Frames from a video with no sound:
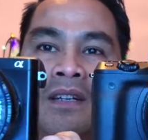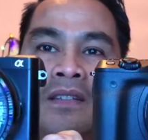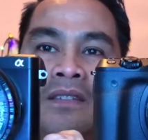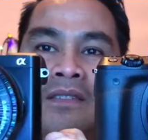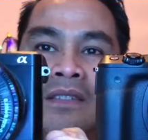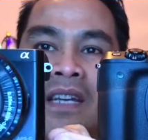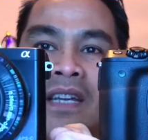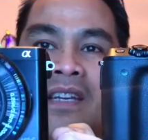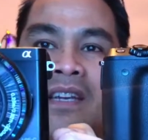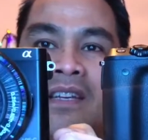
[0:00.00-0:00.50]

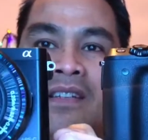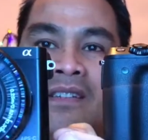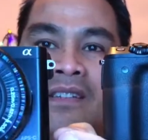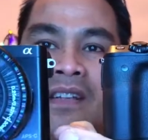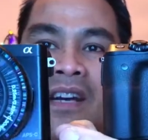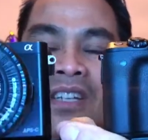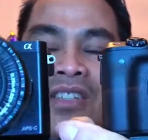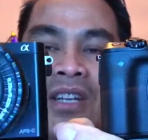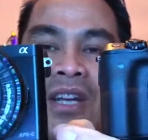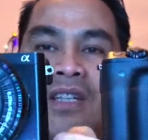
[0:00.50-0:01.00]
they can
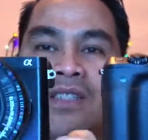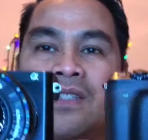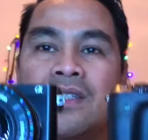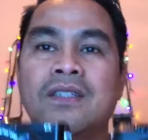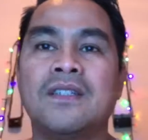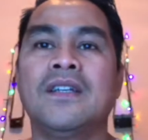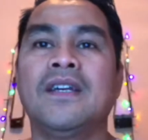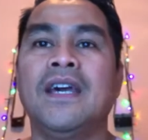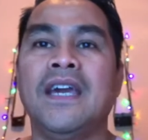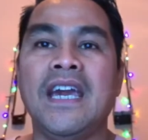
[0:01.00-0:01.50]
attach
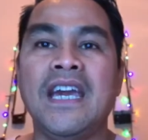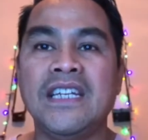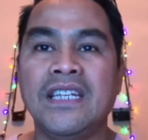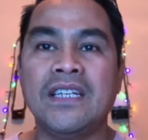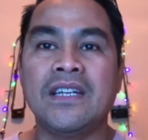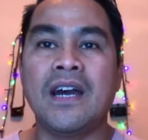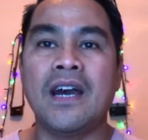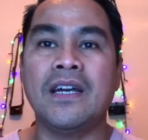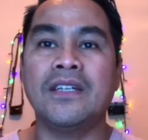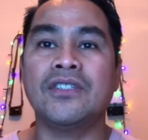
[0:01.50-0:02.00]
any
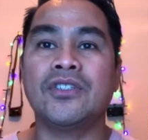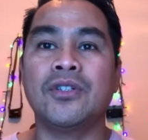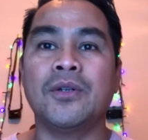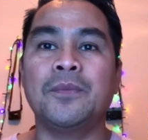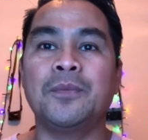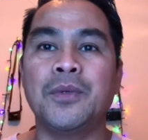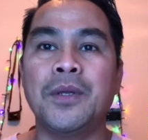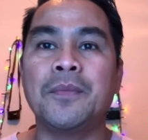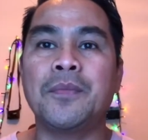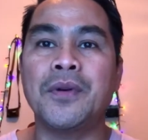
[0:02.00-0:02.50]
kinds of
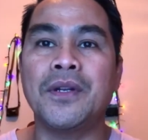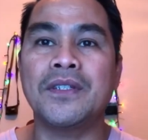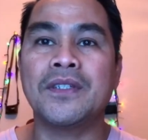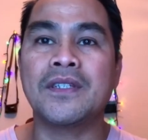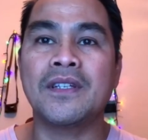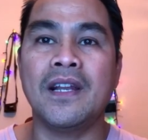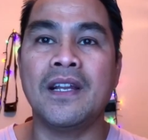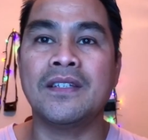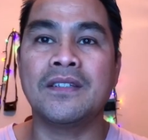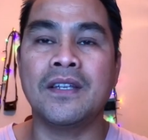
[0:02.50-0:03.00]
different
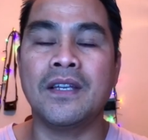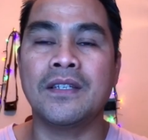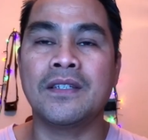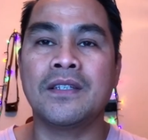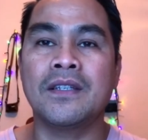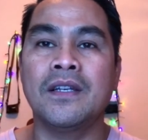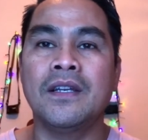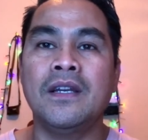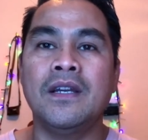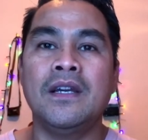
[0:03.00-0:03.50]
lenses.
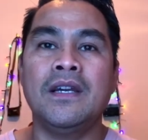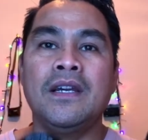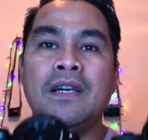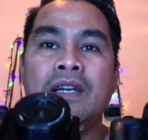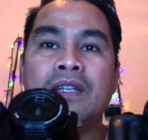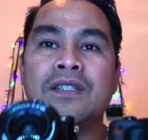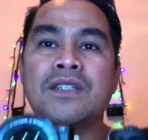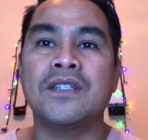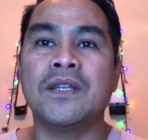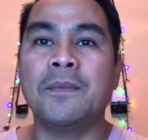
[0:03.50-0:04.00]

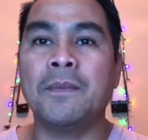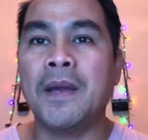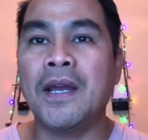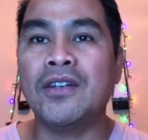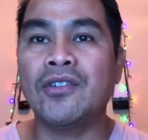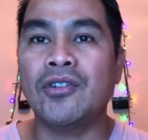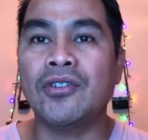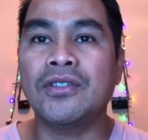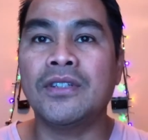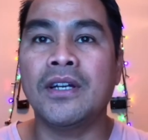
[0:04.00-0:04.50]
It's depend
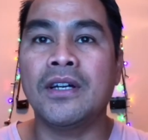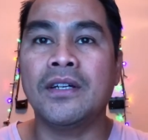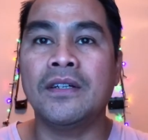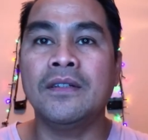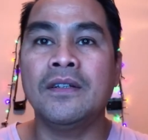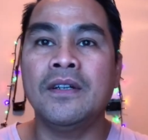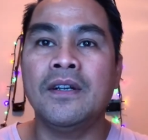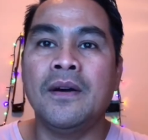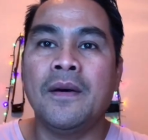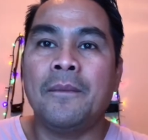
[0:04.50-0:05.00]
on the
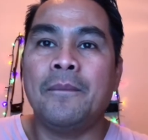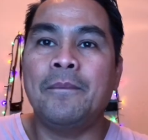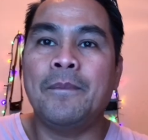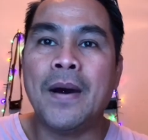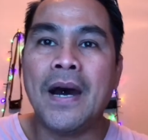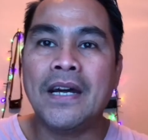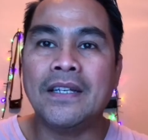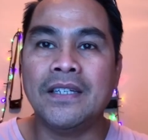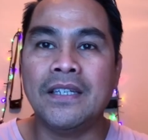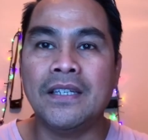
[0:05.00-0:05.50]

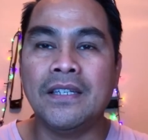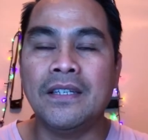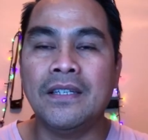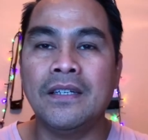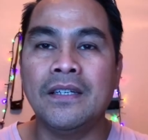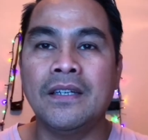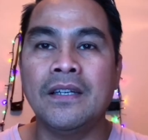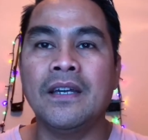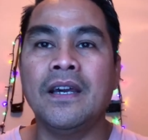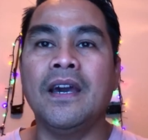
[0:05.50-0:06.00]
body,
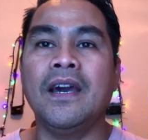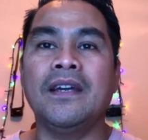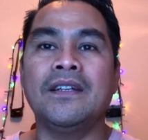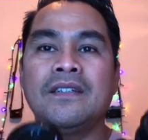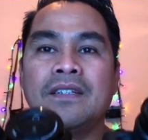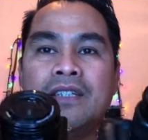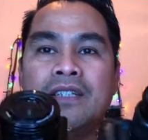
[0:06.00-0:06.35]
and